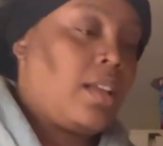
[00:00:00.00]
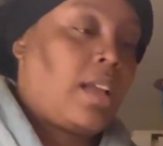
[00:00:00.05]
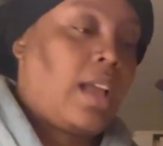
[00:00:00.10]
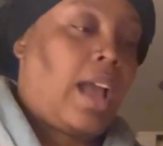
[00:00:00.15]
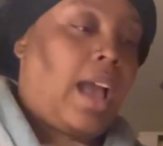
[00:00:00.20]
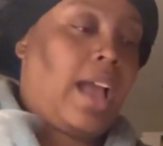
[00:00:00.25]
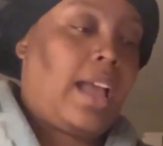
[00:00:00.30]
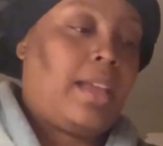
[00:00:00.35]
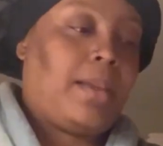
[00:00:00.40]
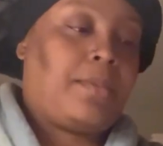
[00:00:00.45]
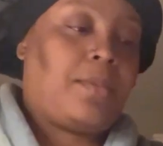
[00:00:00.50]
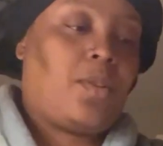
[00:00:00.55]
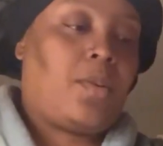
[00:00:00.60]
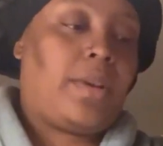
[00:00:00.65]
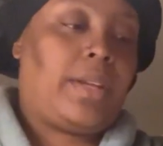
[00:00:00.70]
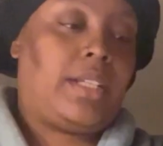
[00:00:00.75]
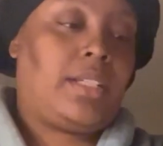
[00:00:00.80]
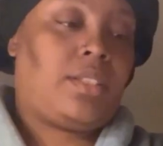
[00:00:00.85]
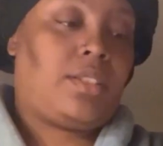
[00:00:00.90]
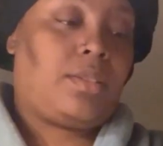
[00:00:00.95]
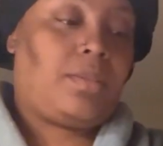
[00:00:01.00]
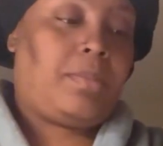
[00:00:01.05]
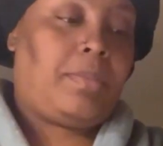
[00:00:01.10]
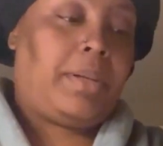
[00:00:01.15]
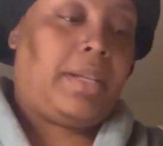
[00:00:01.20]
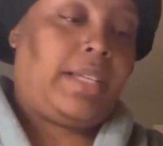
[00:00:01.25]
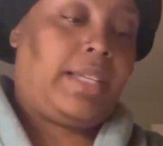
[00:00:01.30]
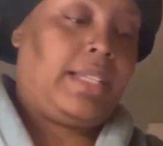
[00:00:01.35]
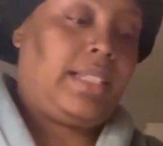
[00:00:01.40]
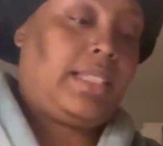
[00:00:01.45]
I am going to
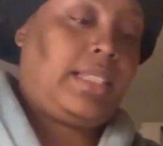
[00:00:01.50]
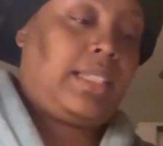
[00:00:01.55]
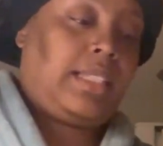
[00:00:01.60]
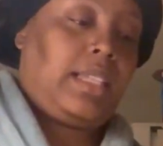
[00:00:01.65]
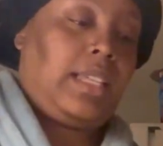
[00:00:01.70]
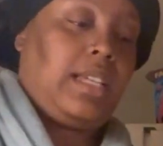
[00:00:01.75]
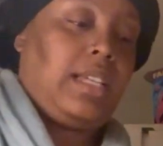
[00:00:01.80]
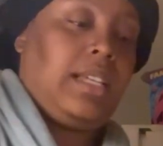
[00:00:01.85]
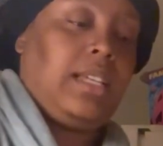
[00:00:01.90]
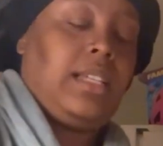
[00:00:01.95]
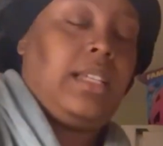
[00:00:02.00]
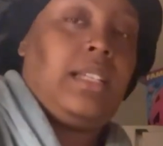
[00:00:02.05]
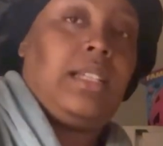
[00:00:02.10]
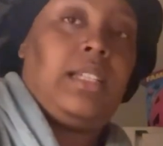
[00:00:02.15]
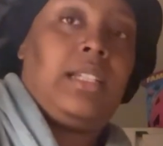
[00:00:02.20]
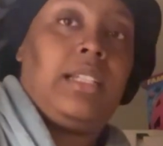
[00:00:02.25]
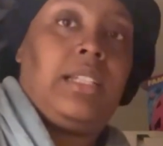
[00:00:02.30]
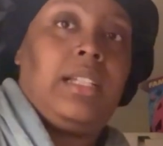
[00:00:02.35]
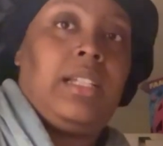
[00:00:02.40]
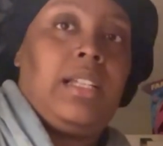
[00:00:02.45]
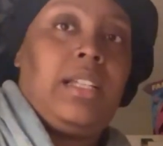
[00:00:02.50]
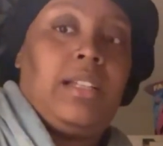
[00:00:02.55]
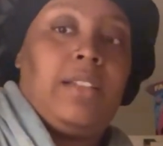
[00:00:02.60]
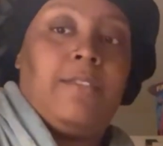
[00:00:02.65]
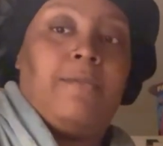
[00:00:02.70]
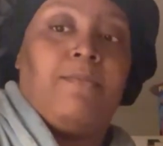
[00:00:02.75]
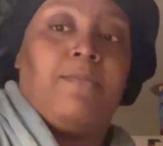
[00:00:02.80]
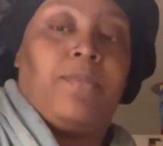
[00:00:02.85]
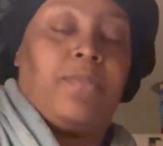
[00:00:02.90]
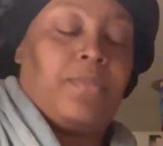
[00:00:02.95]
put
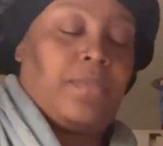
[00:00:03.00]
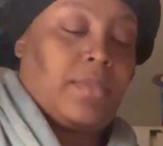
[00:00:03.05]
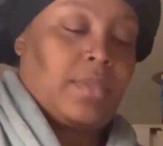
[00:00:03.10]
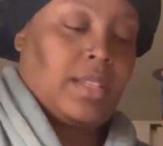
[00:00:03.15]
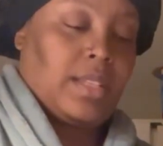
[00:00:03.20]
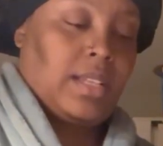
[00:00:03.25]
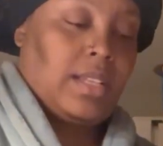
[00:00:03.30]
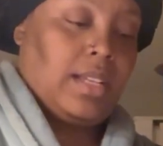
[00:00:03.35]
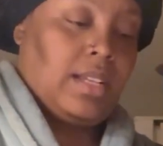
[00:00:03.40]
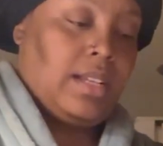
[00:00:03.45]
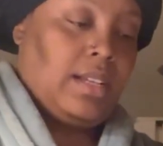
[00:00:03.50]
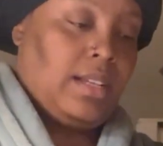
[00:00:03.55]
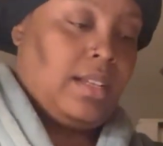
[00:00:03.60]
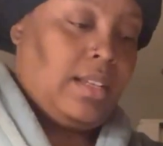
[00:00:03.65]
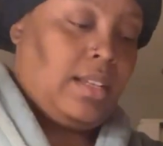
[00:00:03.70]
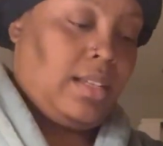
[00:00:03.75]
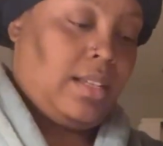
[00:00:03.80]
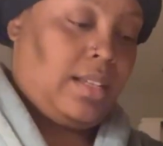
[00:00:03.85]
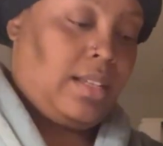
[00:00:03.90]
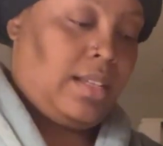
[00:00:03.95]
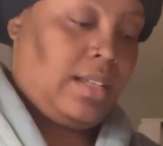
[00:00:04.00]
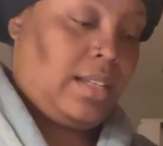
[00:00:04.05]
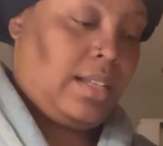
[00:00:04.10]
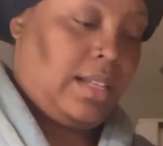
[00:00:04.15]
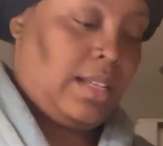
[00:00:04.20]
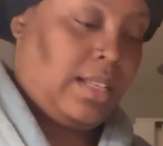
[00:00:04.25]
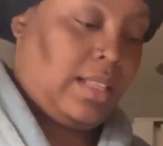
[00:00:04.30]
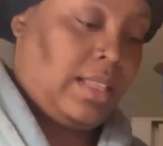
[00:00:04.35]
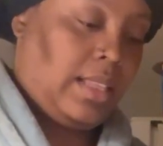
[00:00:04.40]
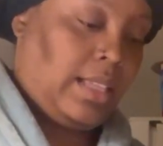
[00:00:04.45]

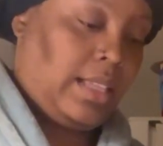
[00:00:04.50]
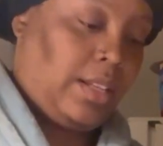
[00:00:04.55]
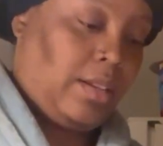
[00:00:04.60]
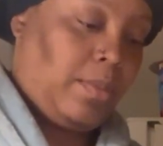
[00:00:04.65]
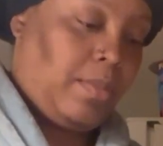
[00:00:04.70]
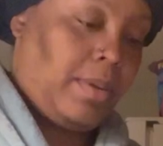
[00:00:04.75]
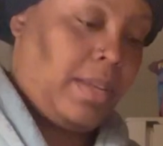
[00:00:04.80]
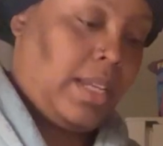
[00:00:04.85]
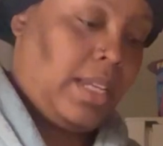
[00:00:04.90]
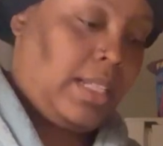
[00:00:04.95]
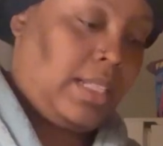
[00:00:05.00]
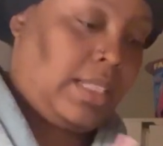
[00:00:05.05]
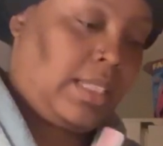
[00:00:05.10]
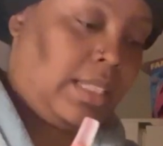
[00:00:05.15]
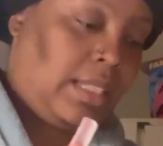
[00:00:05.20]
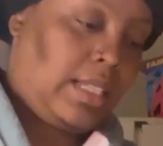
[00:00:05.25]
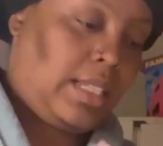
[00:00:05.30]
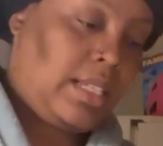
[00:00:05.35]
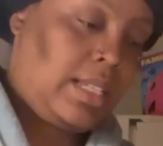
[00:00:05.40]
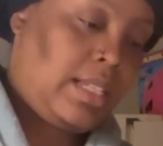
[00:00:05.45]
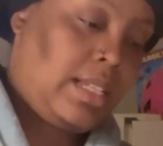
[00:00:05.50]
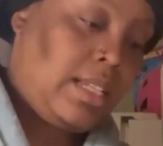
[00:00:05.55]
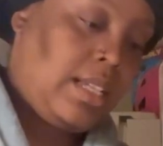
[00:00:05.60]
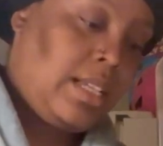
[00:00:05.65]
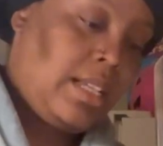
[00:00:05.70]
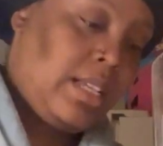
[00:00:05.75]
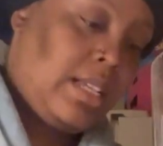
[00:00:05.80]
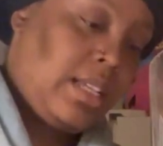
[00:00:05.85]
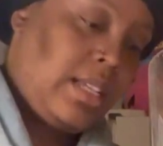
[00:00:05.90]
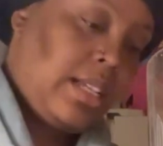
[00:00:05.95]
a little bit
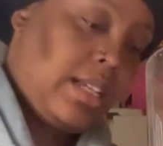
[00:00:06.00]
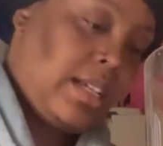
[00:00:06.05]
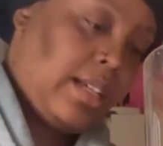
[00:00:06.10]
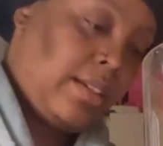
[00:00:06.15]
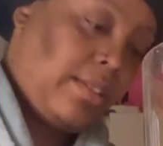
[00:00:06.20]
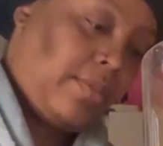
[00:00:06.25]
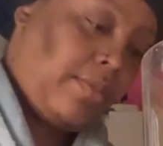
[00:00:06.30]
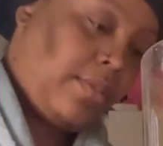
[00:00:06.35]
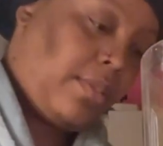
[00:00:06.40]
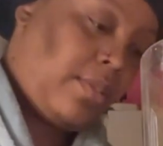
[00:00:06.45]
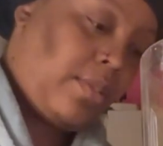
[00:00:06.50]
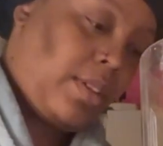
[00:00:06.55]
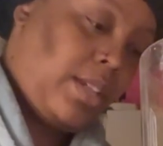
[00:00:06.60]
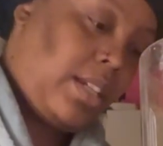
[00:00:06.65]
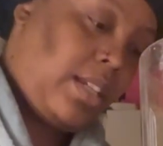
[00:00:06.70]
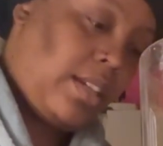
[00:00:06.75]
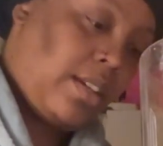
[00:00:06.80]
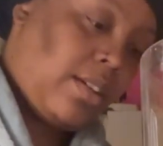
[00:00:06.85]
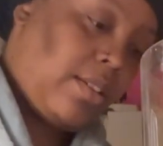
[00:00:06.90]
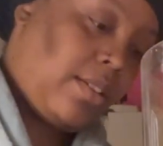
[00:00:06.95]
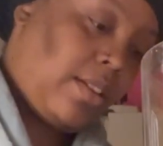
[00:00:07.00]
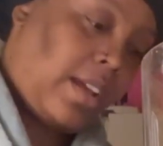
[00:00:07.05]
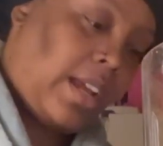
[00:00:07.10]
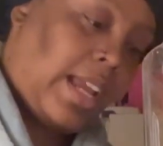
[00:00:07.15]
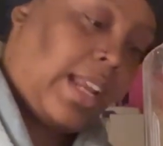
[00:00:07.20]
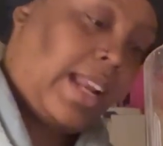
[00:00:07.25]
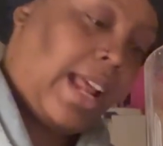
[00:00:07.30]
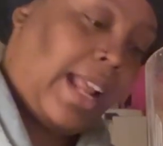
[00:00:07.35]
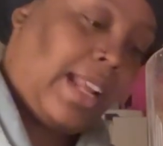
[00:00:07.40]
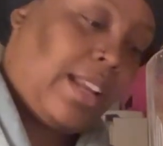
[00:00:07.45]
of Greek yogurt.
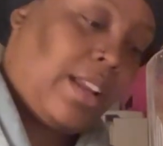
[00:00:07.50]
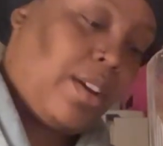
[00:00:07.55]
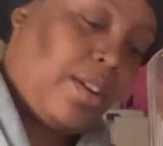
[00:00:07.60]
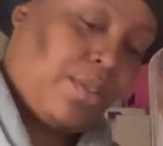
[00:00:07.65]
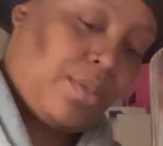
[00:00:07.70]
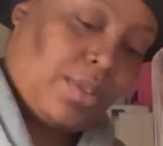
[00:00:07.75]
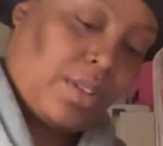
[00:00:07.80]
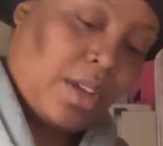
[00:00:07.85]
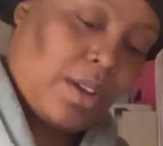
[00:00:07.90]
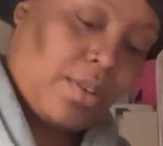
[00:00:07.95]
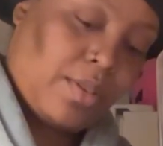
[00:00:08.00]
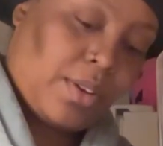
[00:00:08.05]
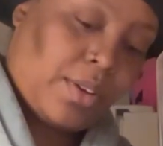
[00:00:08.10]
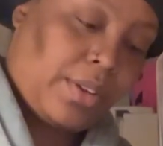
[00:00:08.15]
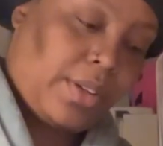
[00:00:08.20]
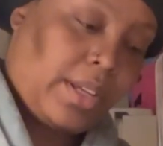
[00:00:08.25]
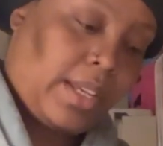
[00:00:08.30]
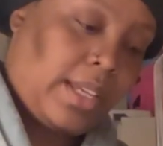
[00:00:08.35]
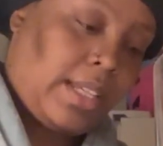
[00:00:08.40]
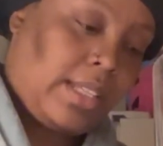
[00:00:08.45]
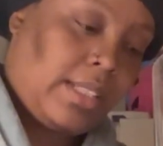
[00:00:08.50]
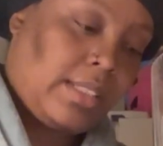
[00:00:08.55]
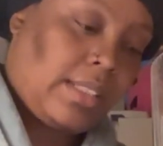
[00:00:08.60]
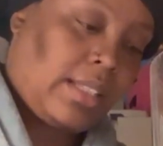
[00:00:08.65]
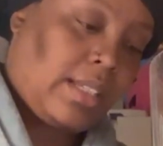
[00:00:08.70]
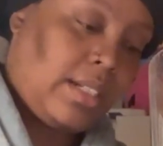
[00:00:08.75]
And I know yogurt is